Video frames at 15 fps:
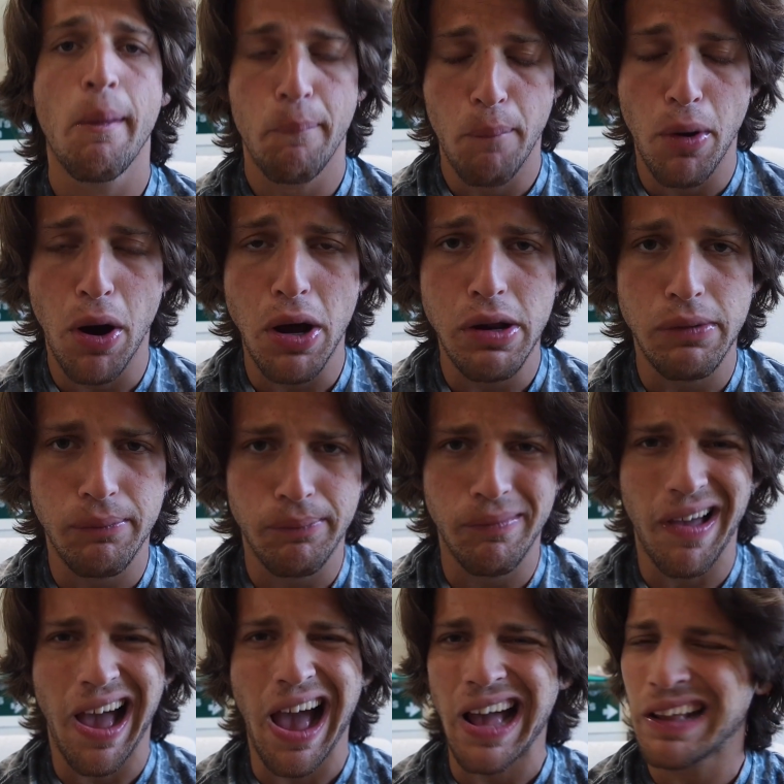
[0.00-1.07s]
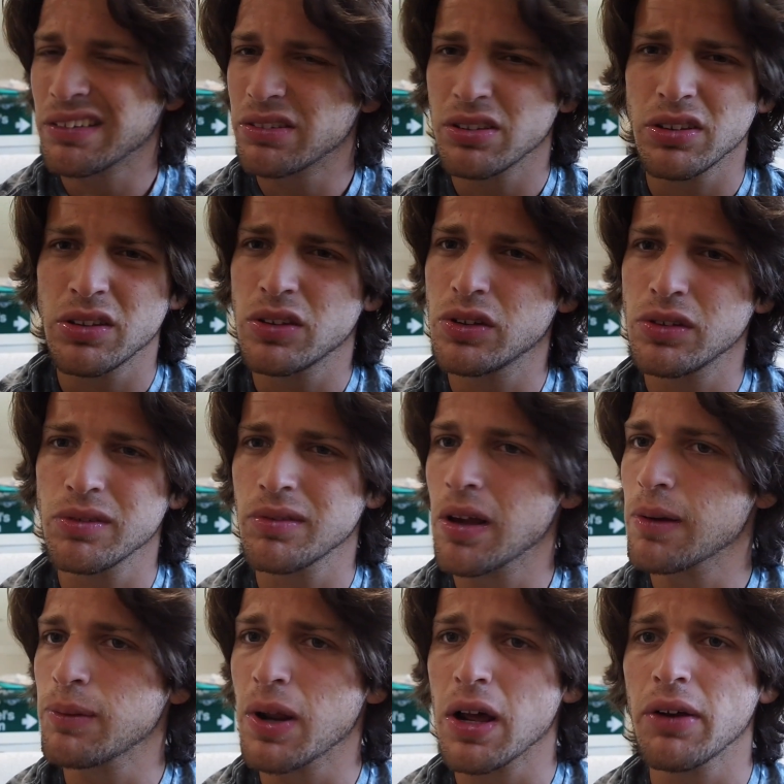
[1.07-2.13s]
But
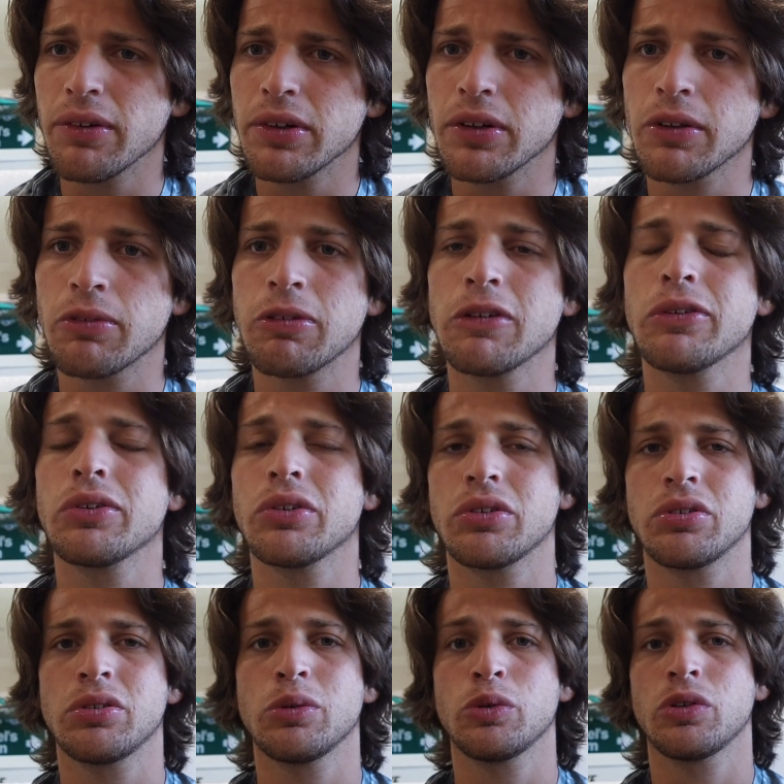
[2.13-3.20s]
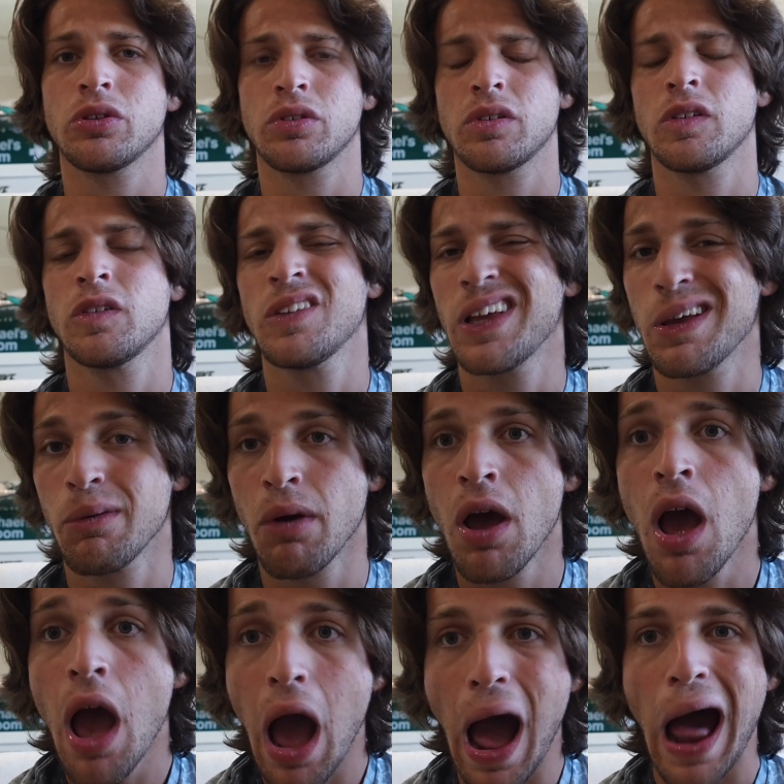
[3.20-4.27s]
I'm not really feeling the shoe just the same.
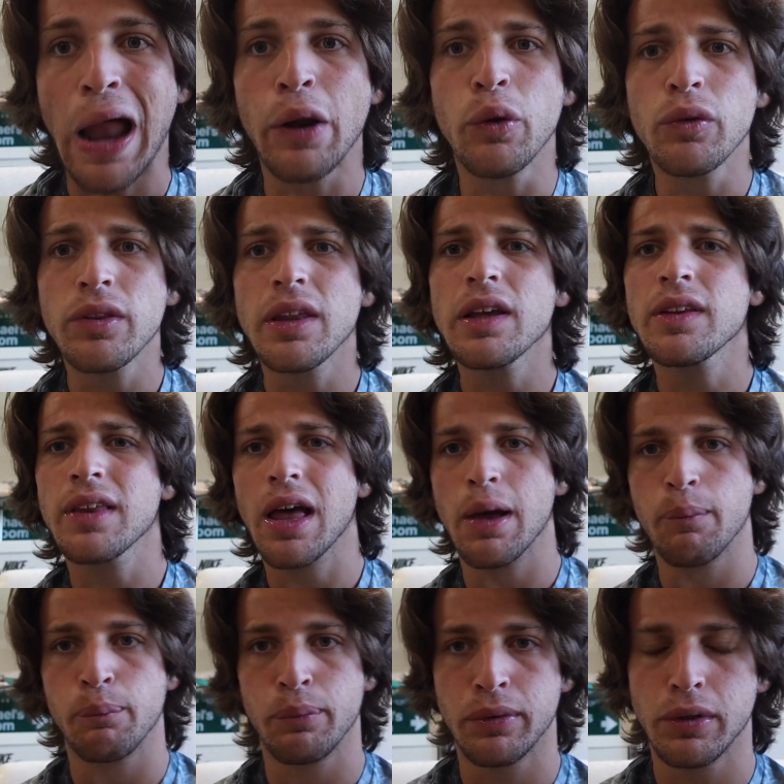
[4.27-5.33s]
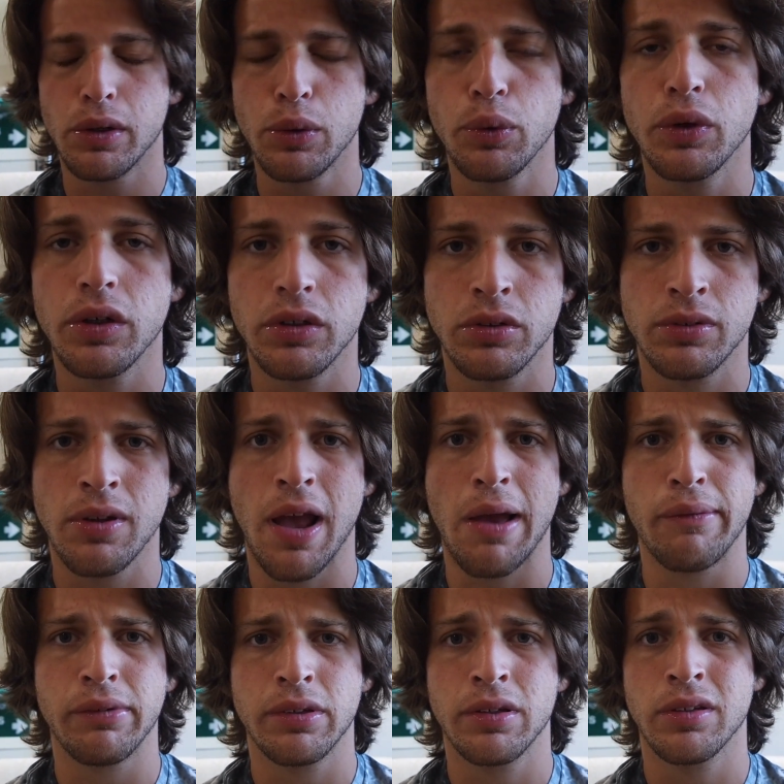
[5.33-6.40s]
I don't think that blue is
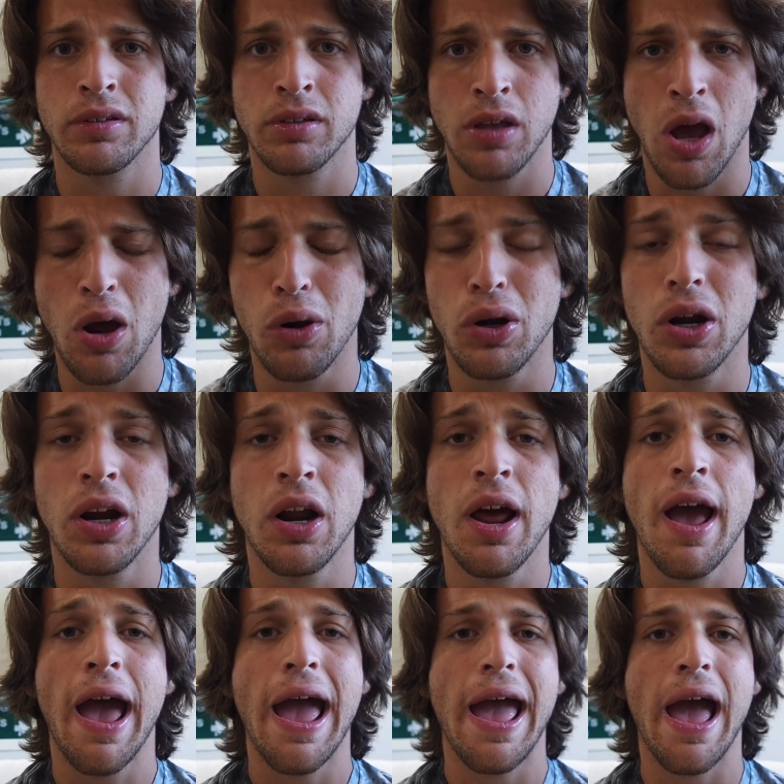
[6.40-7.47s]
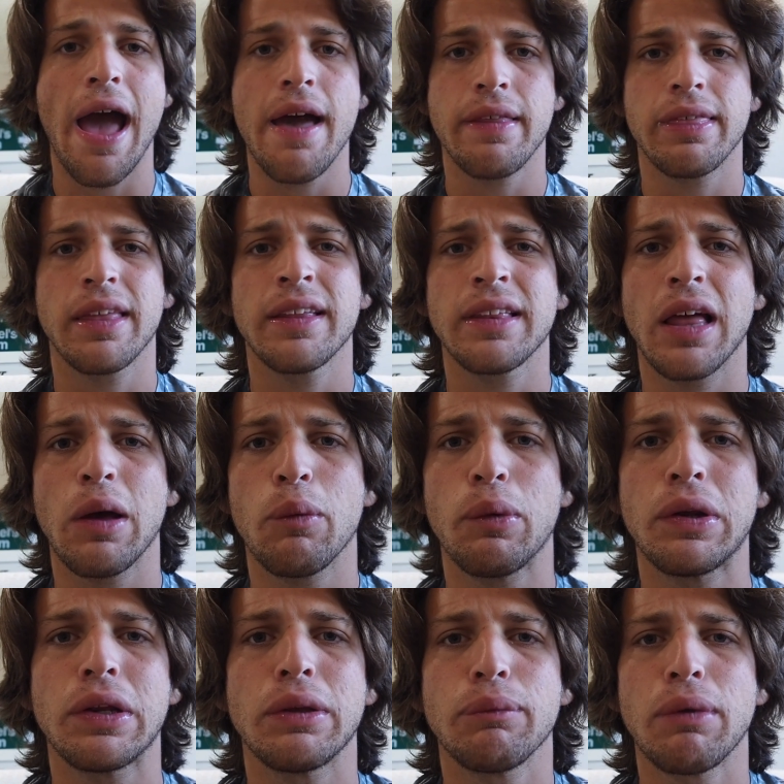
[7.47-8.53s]
Travis's color. And I think that
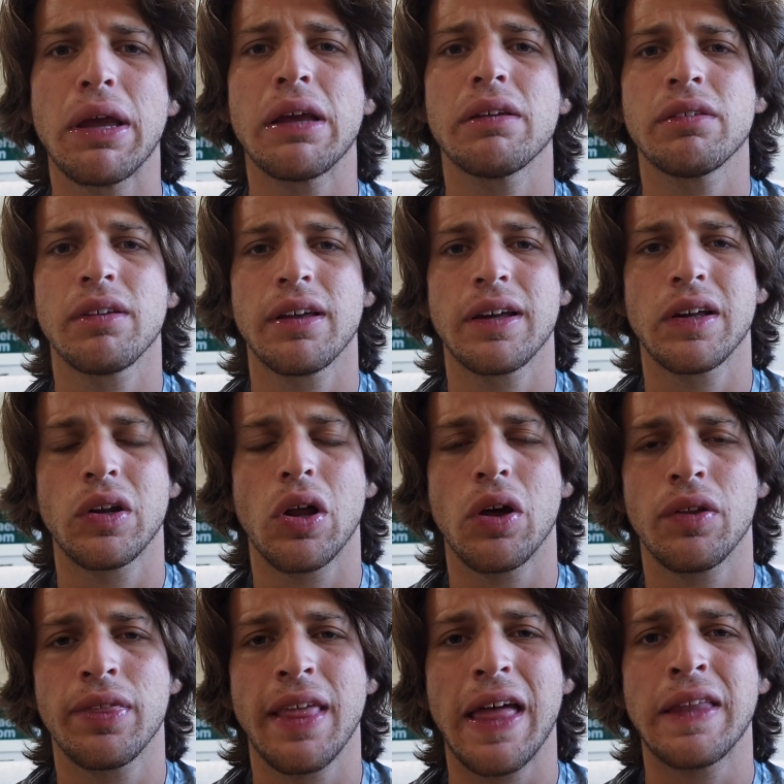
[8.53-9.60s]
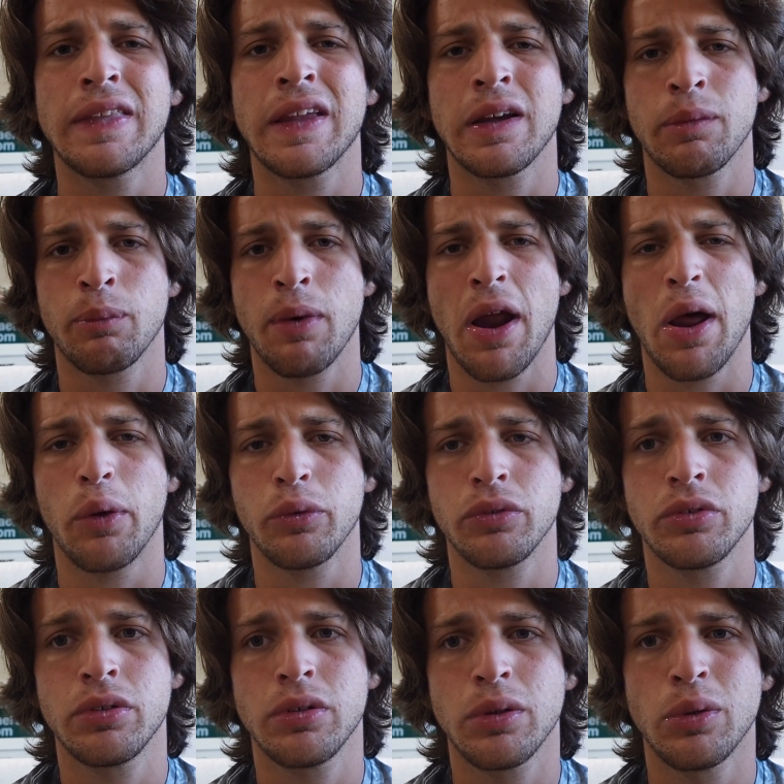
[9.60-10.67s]
when he makes like an authentic brown
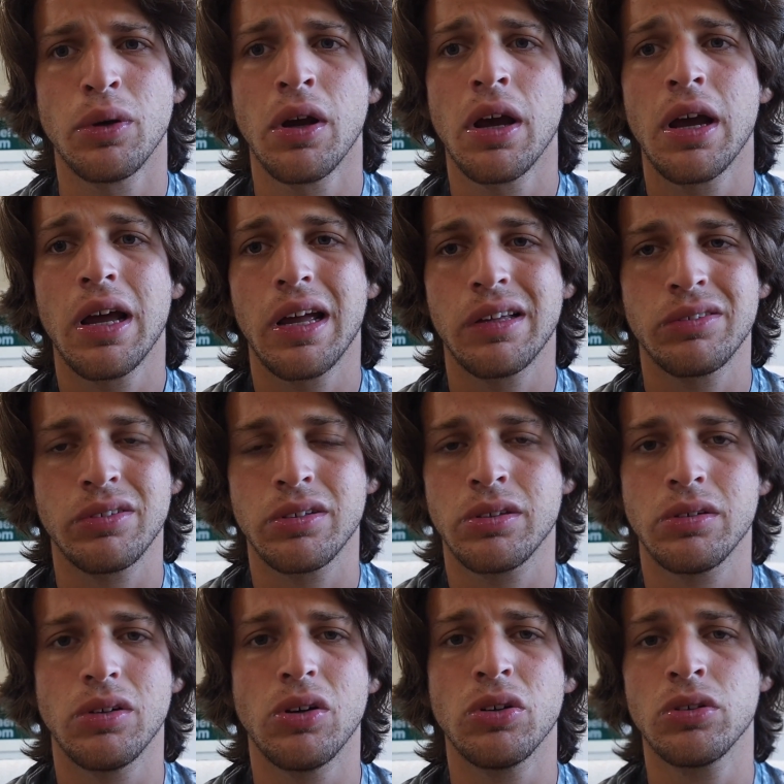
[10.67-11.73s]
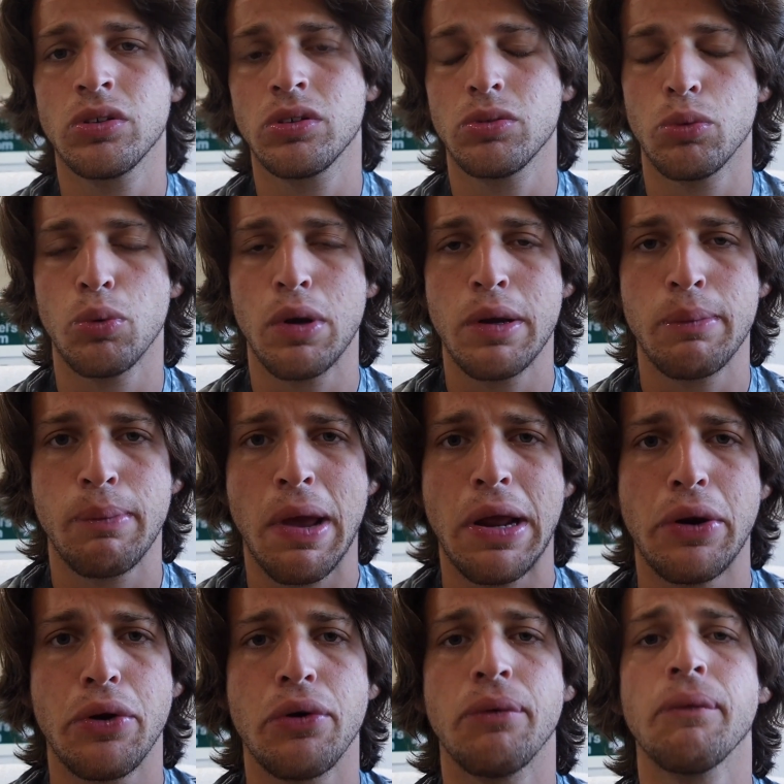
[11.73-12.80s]
shoe, it just looks way
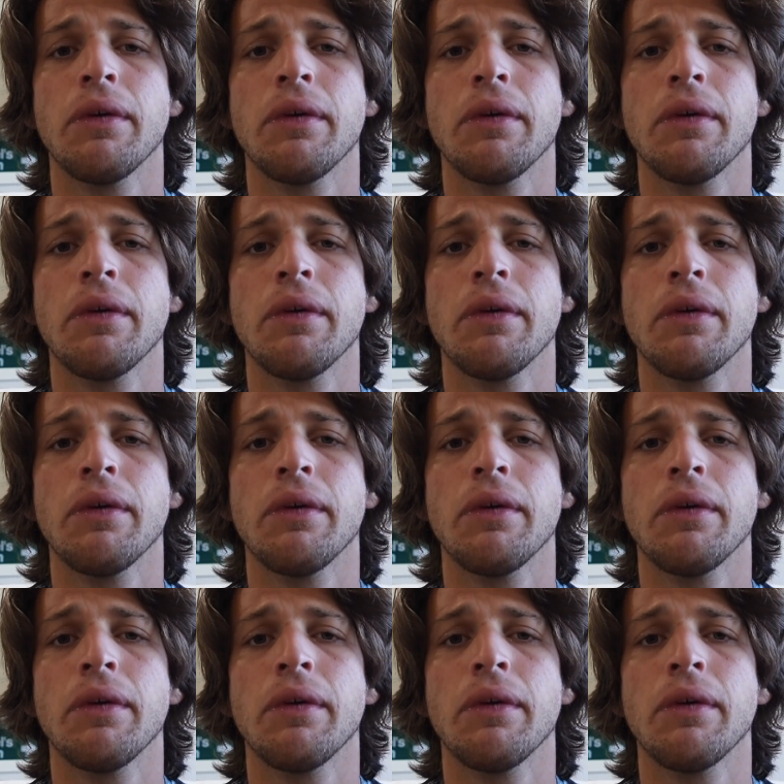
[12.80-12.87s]
better.